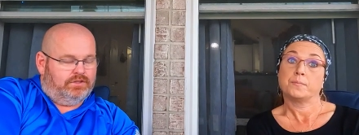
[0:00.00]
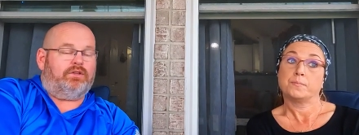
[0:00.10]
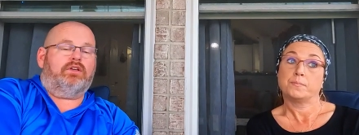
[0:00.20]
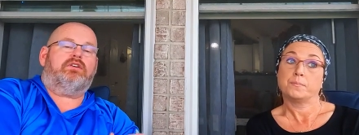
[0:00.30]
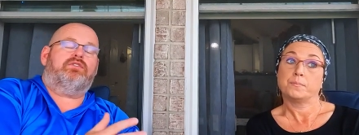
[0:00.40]

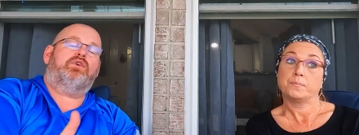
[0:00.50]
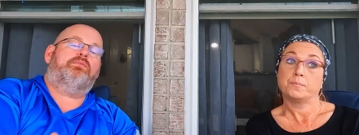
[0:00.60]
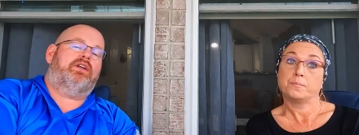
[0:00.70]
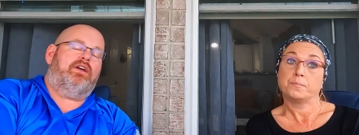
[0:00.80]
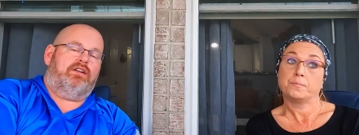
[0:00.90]
Speaker 1: So those of you
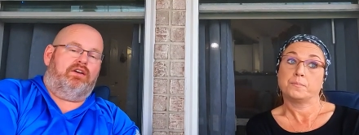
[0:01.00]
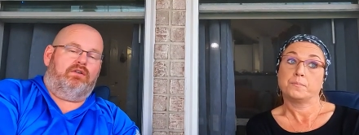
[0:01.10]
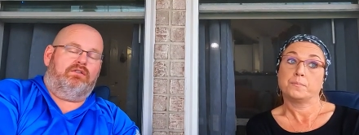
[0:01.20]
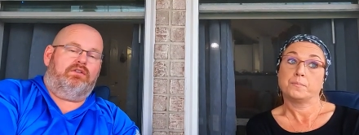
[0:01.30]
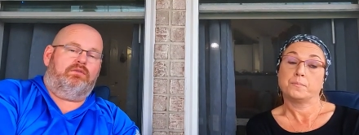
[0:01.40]
who may not
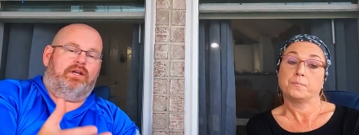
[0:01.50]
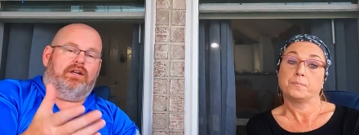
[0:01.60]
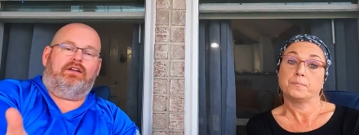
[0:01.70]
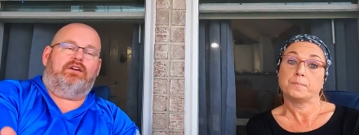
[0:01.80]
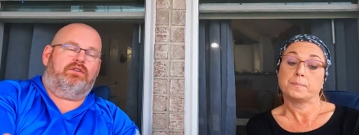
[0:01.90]
know, who may
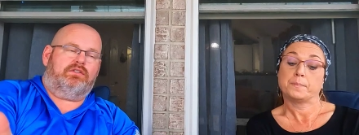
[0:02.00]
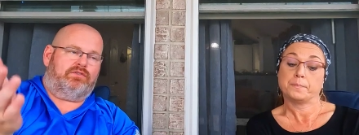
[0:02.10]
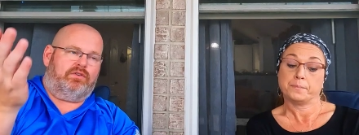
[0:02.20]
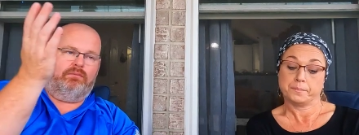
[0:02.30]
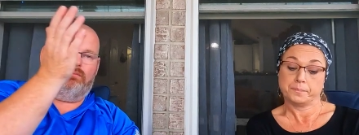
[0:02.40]
not know us
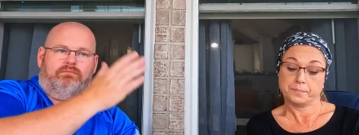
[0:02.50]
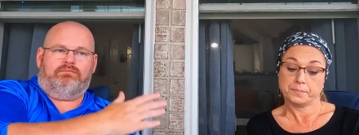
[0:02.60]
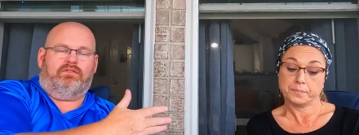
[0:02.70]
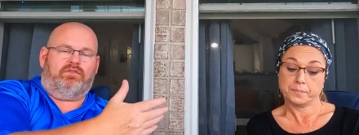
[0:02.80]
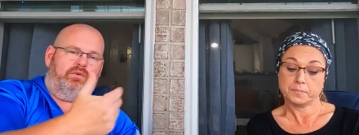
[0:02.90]
from
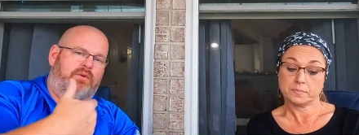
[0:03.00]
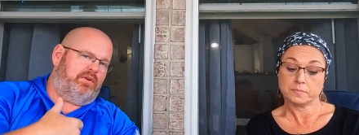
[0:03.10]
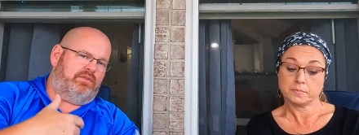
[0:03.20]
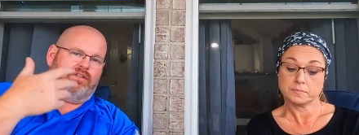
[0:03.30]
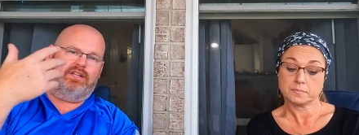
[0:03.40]
before we
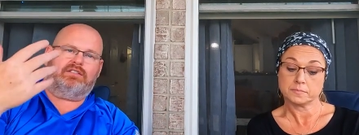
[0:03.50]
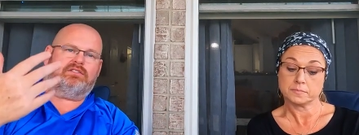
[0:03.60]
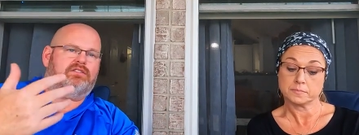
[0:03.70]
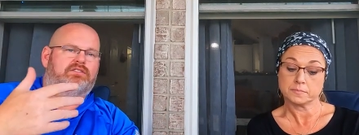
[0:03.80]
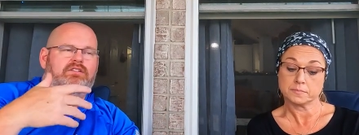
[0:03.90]
moved to
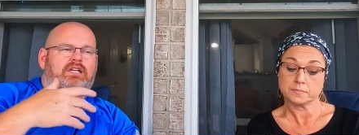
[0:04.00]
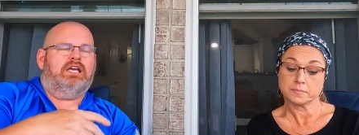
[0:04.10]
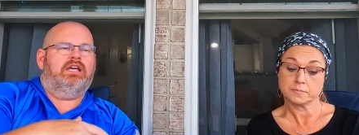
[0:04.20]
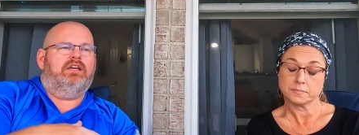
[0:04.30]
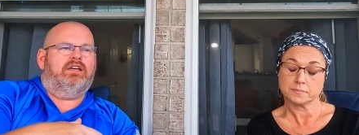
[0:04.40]
Texas,
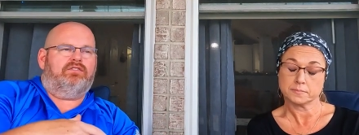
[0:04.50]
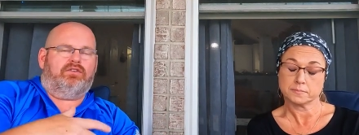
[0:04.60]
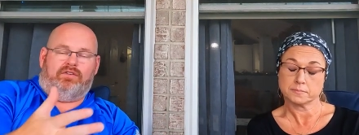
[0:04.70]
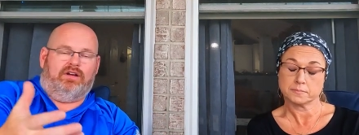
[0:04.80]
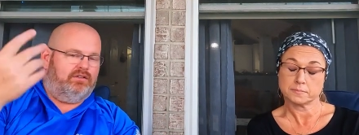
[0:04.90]

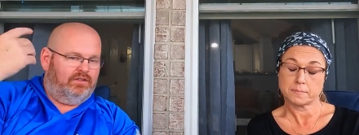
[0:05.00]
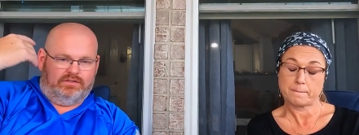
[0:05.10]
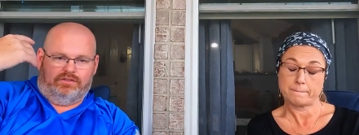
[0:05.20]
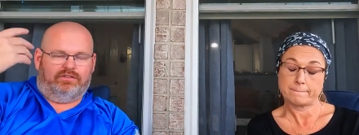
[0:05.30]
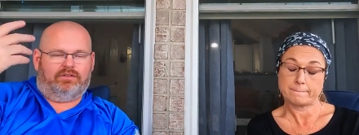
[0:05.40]
if you're following
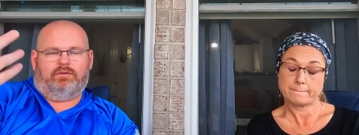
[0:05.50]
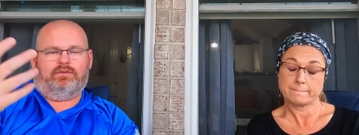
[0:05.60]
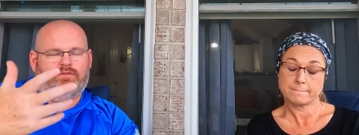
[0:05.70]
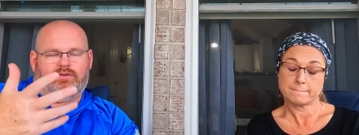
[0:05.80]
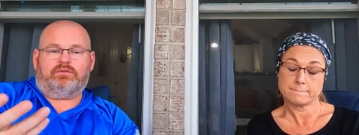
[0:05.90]
us and you're some
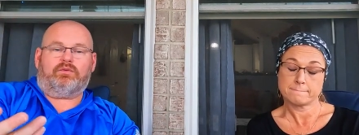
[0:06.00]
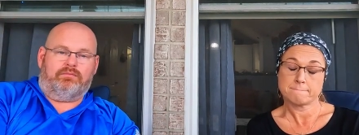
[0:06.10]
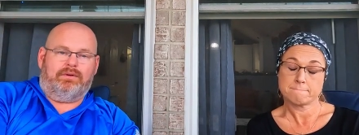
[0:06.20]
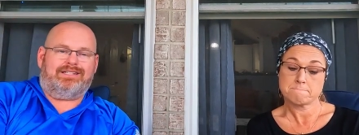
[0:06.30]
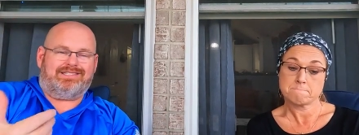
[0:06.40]
of the folks
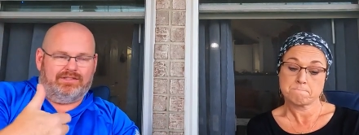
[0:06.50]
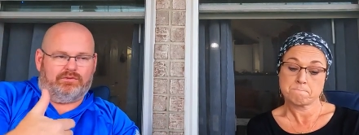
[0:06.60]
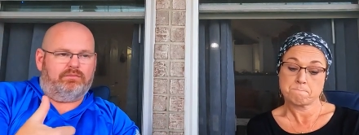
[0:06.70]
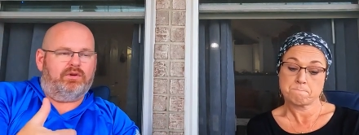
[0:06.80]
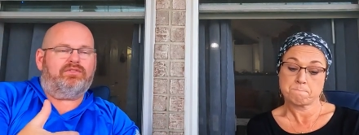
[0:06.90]
we've met
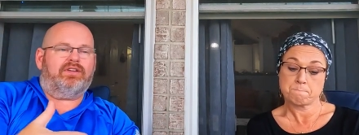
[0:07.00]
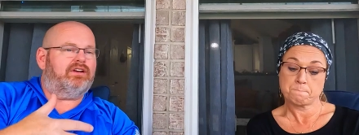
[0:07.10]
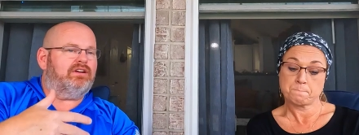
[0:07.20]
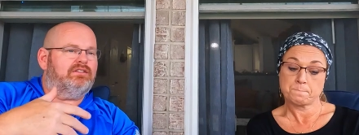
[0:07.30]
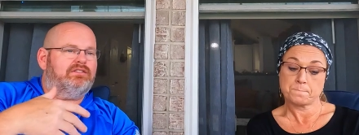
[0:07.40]
since we moved
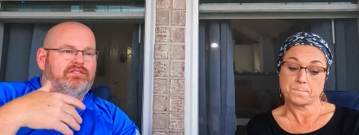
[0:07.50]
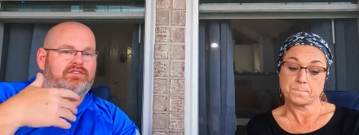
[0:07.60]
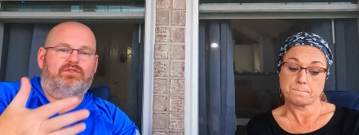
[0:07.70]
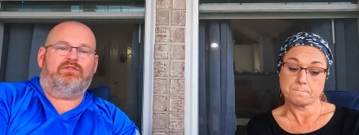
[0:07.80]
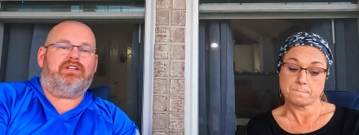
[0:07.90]
here and
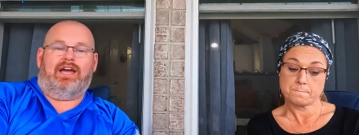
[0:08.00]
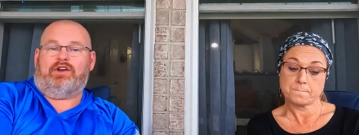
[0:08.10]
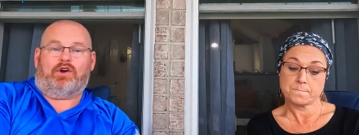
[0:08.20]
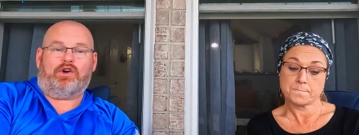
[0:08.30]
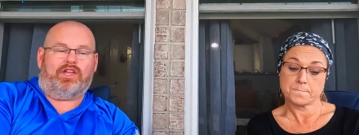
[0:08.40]
you
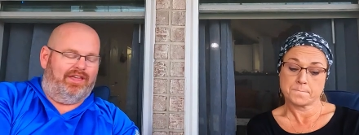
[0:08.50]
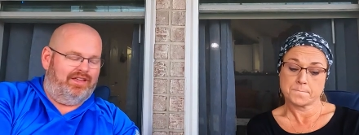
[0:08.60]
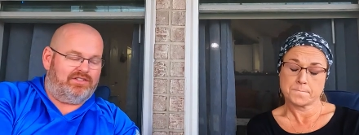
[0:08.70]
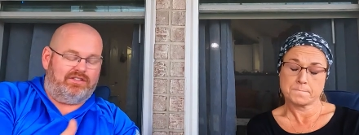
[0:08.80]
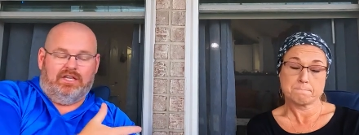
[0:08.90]
hadn't heard it
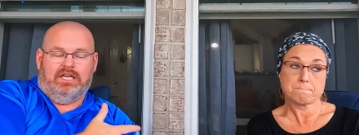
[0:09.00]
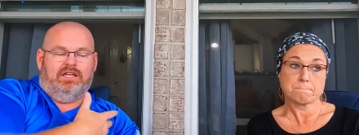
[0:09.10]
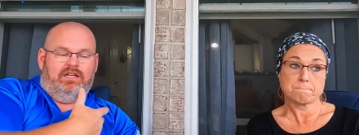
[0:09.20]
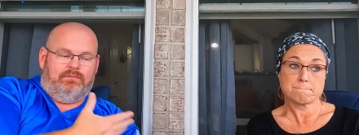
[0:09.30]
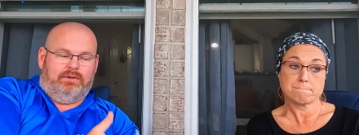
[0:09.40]
yet, she,
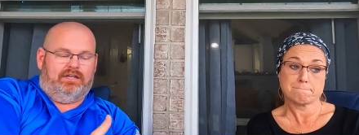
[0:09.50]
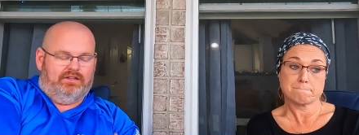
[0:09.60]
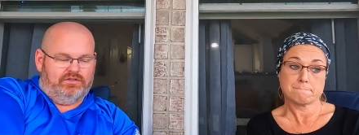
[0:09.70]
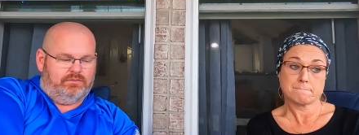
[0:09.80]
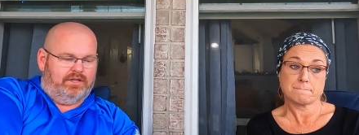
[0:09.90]

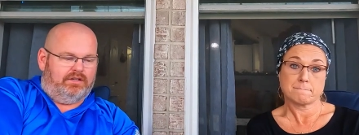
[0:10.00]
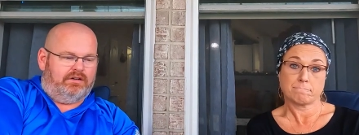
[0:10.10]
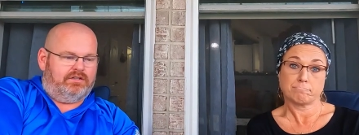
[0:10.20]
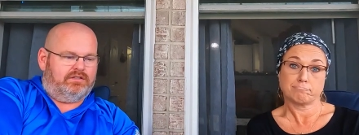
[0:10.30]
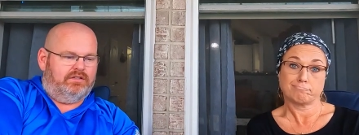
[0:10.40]
Mandy used to be a
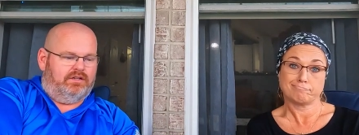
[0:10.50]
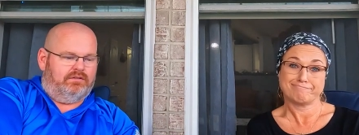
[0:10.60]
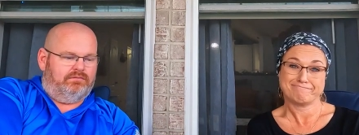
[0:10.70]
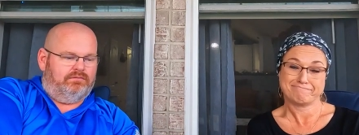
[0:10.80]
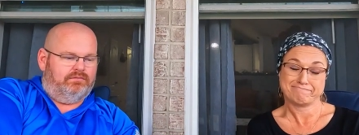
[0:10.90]
nurse,
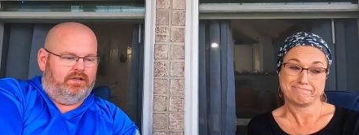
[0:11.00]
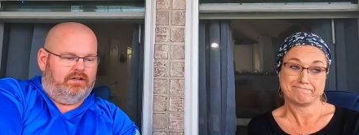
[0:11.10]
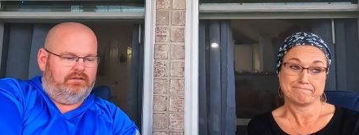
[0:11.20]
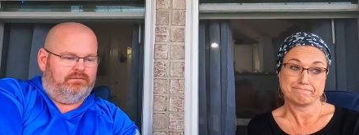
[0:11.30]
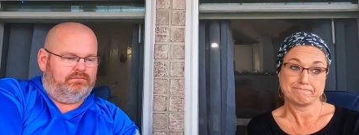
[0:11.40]
um,
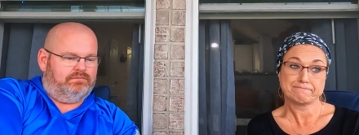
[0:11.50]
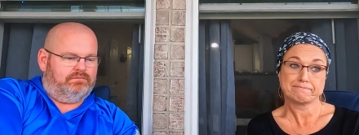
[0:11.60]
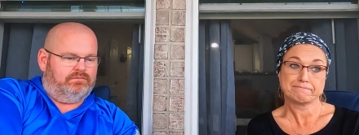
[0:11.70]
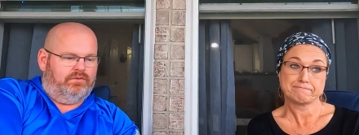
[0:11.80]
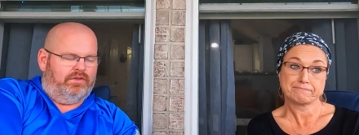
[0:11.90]
um,
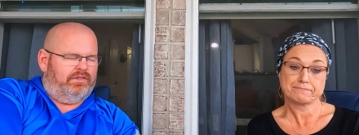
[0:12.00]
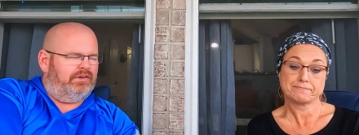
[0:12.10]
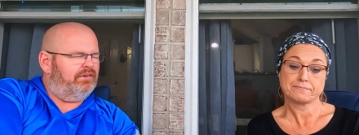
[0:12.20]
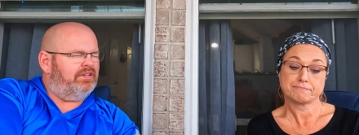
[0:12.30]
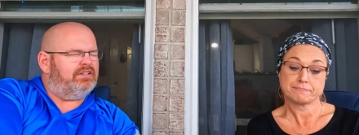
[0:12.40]

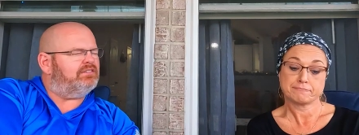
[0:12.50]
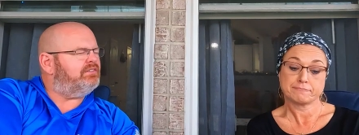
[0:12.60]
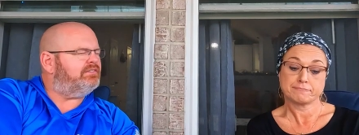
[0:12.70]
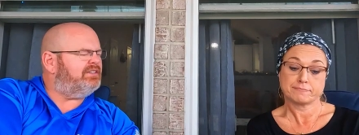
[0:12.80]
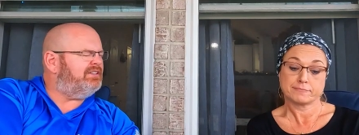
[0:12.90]
13,
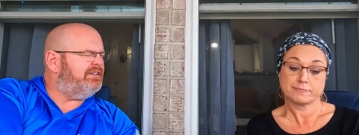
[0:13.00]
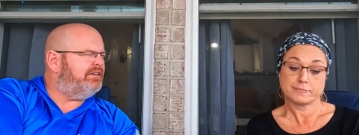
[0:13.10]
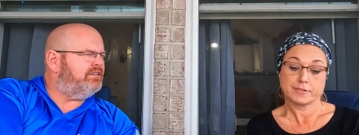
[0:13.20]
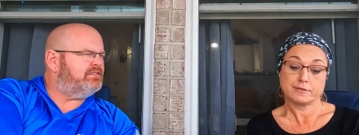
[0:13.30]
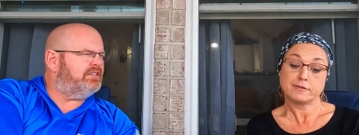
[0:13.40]
15
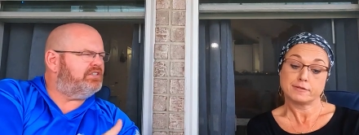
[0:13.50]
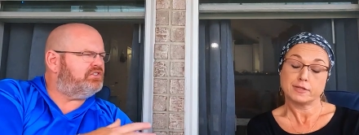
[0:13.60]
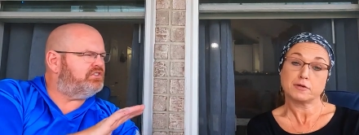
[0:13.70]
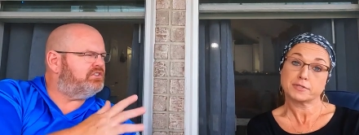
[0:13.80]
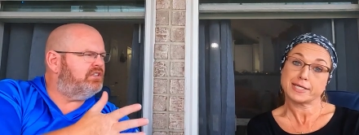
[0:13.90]
years
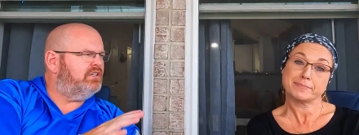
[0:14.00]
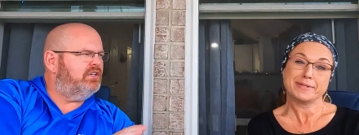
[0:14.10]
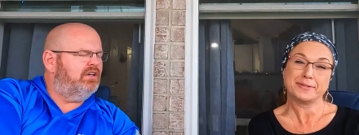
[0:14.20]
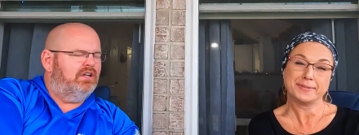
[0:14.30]
ish. Long time.